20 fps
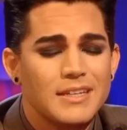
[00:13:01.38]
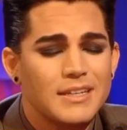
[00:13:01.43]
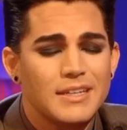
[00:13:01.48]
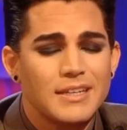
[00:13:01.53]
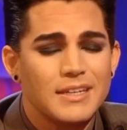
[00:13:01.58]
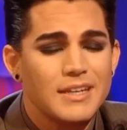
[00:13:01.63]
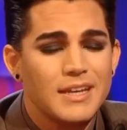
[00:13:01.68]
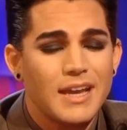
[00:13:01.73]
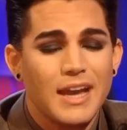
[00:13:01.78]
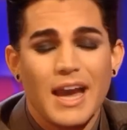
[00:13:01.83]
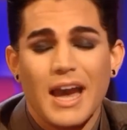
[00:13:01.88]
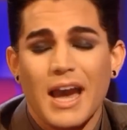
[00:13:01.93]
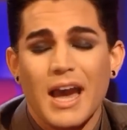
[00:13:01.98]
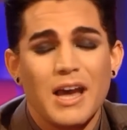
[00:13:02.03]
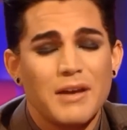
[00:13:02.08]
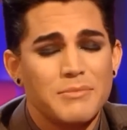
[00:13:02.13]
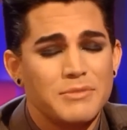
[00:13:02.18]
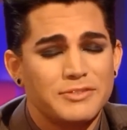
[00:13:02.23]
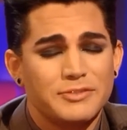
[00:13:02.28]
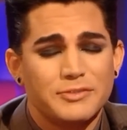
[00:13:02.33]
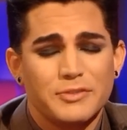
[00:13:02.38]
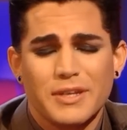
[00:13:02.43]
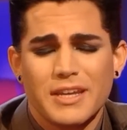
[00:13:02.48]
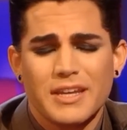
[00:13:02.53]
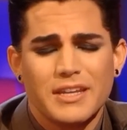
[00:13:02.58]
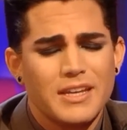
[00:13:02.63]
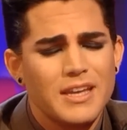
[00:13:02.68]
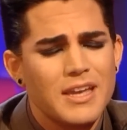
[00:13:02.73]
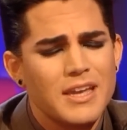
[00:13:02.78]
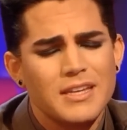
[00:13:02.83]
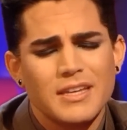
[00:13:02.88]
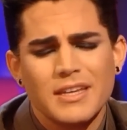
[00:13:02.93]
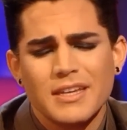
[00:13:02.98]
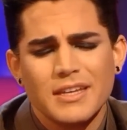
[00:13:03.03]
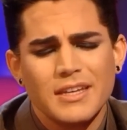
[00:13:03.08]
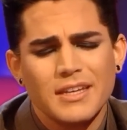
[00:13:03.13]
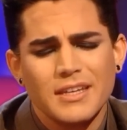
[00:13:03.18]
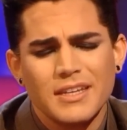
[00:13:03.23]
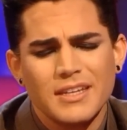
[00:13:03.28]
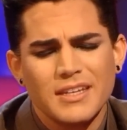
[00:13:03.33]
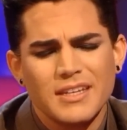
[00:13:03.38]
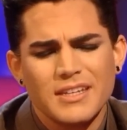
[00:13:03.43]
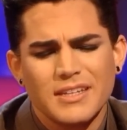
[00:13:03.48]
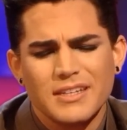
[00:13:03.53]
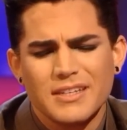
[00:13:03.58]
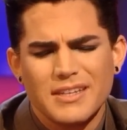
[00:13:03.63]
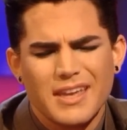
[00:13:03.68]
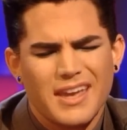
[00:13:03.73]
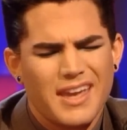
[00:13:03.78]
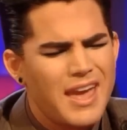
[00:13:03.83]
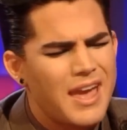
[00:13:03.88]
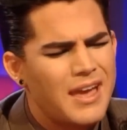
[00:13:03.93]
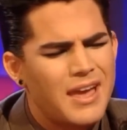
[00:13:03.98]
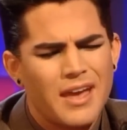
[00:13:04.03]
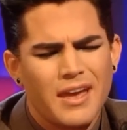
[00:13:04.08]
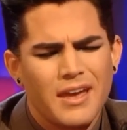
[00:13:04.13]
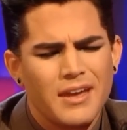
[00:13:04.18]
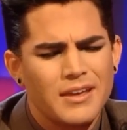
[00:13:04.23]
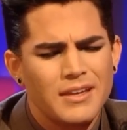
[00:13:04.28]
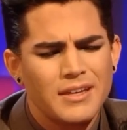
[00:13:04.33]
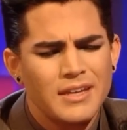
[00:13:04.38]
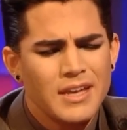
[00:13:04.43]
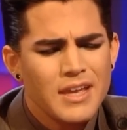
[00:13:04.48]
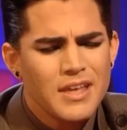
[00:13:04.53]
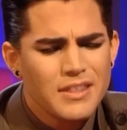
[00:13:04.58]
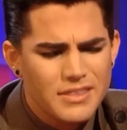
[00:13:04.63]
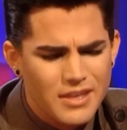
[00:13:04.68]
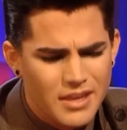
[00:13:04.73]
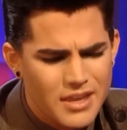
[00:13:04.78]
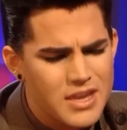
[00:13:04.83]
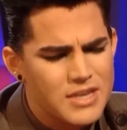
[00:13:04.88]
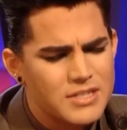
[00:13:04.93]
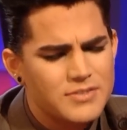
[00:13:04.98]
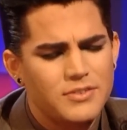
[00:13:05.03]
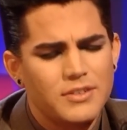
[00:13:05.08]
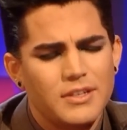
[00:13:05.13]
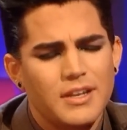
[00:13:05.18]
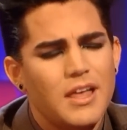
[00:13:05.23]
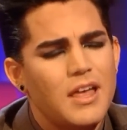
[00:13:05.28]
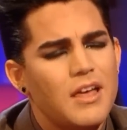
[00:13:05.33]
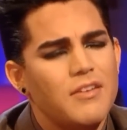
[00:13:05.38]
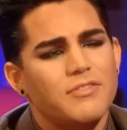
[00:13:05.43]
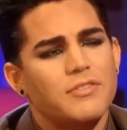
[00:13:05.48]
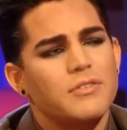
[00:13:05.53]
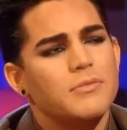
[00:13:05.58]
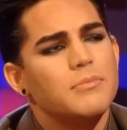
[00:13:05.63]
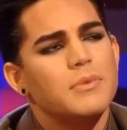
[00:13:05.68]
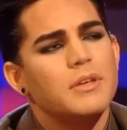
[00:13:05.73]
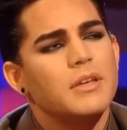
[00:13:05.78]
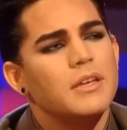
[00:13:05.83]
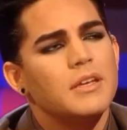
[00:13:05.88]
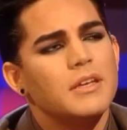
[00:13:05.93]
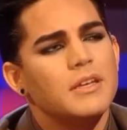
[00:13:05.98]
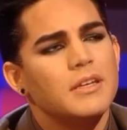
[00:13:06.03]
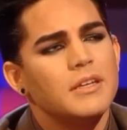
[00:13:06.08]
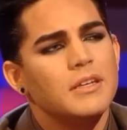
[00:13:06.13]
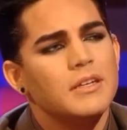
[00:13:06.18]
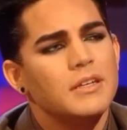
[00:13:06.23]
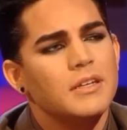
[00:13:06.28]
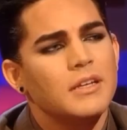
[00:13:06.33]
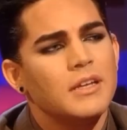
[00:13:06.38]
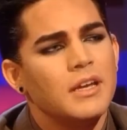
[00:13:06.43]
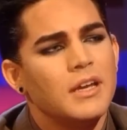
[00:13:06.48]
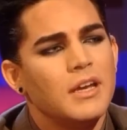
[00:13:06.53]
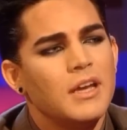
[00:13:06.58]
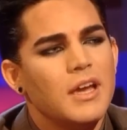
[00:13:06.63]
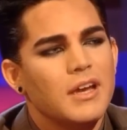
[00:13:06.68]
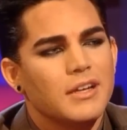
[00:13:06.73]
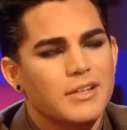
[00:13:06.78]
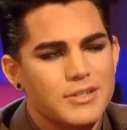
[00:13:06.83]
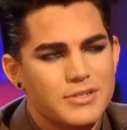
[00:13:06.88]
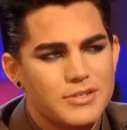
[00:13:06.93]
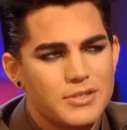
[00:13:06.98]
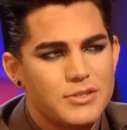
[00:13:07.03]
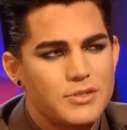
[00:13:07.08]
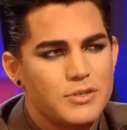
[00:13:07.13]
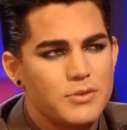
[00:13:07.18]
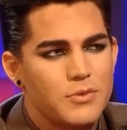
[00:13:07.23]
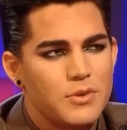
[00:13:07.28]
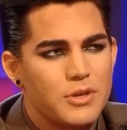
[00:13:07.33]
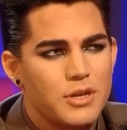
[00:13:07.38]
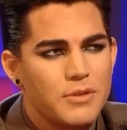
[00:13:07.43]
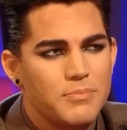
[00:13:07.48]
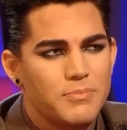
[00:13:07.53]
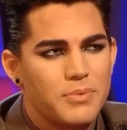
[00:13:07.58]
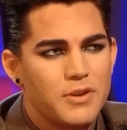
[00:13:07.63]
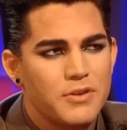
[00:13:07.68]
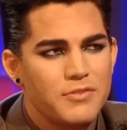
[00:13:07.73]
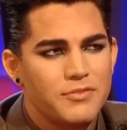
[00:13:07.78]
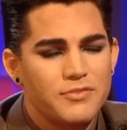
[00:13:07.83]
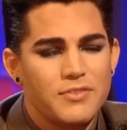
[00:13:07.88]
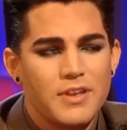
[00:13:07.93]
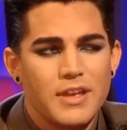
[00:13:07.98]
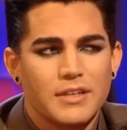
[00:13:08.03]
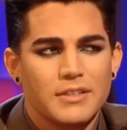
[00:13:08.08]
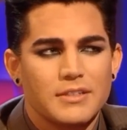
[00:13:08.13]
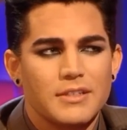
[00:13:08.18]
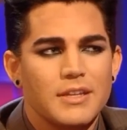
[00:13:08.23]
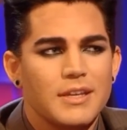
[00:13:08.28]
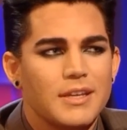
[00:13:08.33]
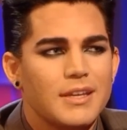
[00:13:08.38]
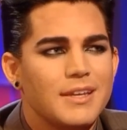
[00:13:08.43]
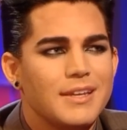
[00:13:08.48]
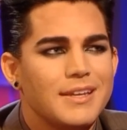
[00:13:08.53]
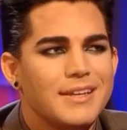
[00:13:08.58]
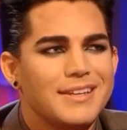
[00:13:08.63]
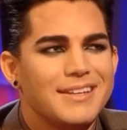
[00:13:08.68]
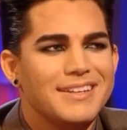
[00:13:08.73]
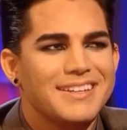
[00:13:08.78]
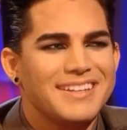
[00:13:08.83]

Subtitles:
I'm a freak, yeah. Thanks for loving me, 'cause you're doing it perfectly.